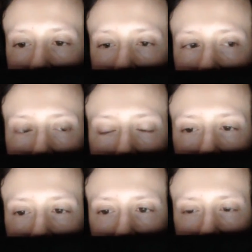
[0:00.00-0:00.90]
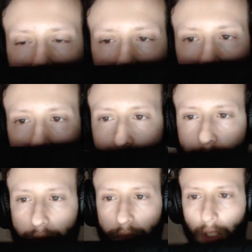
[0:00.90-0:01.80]
and even if you turn it off,
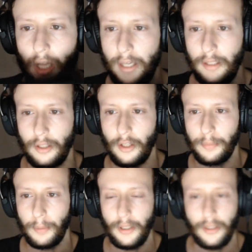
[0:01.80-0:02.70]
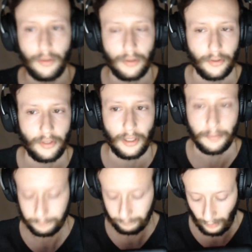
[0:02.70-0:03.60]
the display, you still see it.
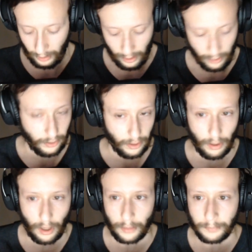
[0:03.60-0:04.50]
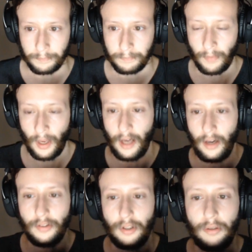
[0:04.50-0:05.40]
So, and
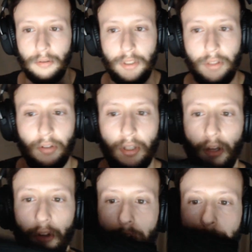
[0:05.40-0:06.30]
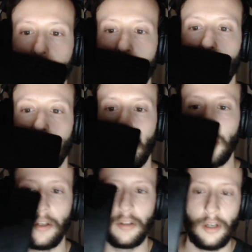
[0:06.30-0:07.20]
also, you can see all those smudges on it.
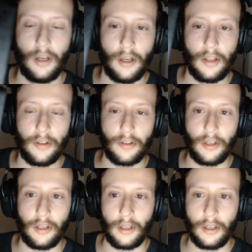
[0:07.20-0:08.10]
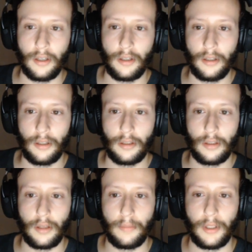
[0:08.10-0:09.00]
This thing, let
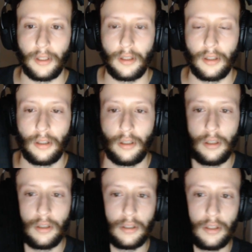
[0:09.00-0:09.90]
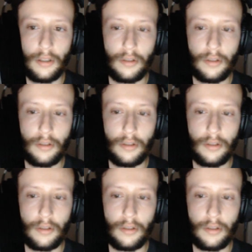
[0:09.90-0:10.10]
me get it over.